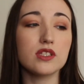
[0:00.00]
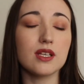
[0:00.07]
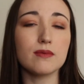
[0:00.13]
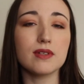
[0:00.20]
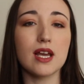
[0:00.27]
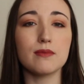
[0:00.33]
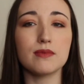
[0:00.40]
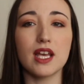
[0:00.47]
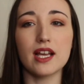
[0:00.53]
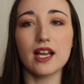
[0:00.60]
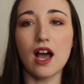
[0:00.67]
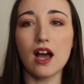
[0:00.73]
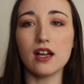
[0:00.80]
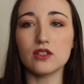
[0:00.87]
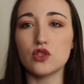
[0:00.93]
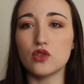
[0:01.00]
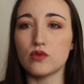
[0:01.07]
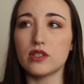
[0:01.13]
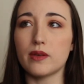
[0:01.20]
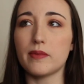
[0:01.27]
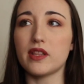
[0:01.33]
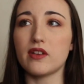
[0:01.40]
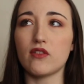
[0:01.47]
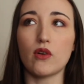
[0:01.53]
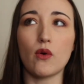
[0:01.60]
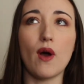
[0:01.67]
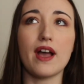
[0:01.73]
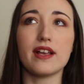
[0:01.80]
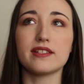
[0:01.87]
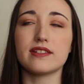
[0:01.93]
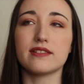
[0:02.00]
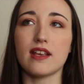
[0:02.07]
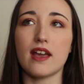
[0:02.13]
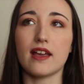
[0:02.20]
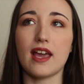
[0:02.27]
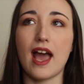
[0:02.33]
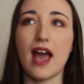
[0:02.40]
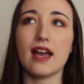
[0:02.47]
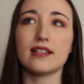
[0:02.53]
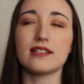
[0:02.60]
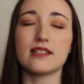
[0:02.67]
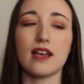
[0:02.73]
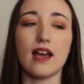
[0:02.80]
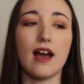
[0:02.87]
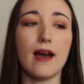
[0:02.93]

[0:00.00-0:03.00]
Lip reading: Sometimes I can't do some of the requests I get